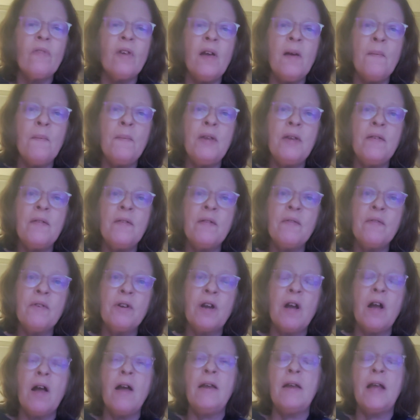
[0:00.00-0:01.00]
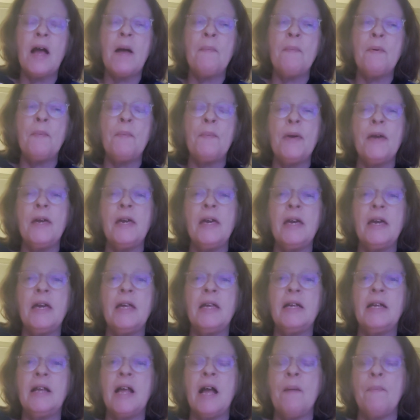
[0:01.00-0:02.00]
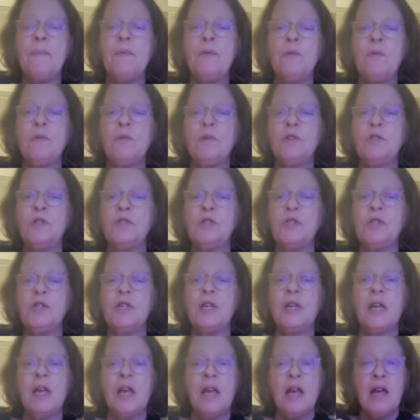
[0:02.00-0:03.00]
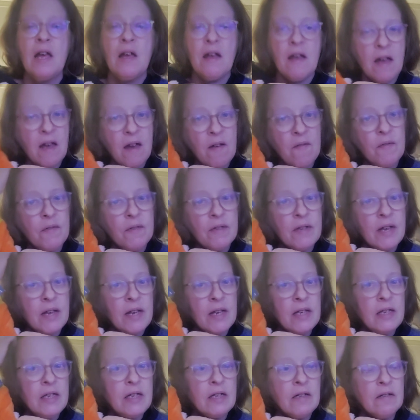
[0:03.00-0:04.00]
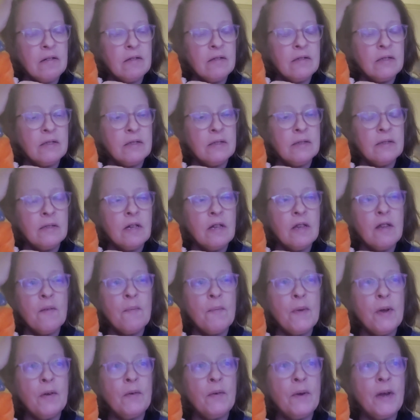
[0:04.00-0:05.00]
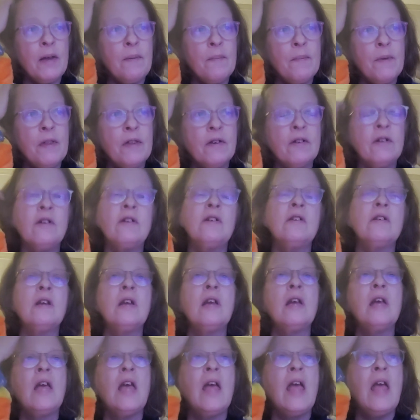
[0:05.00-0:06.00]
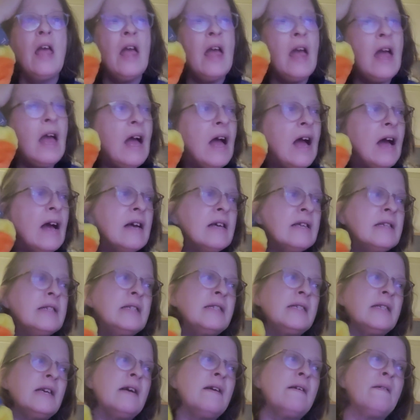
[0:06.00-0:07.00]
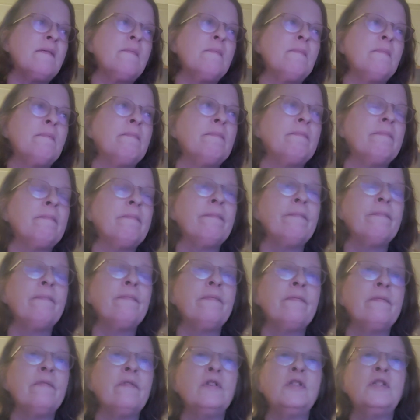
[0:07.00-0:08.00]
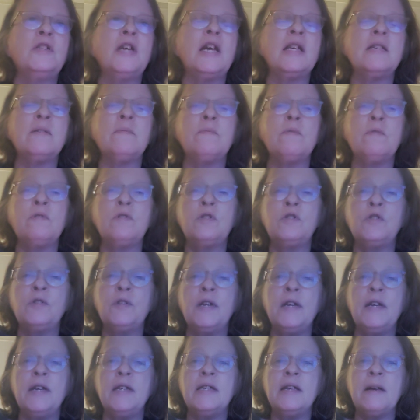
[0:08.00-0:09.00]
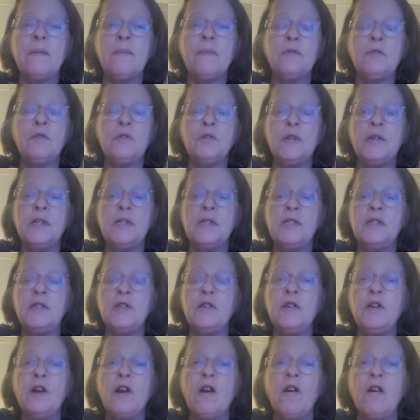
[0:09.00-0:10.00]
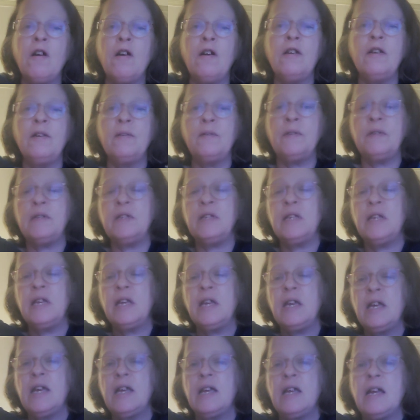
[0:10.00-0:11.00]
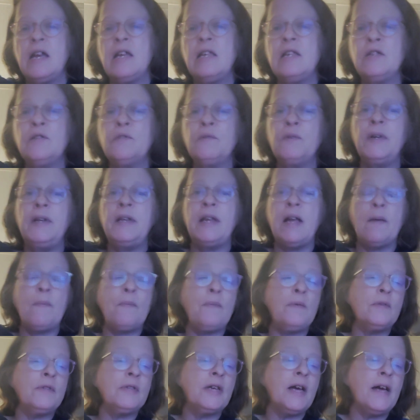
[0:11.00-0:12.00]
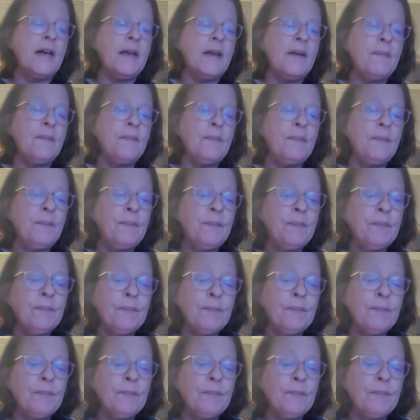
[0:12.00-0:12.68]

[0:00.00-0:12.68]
How many have ever gone apple picking in an apple orchard? I haven't done that in years. Although my grandmother has, she has some apple trees in her yard, and had little green apples on them.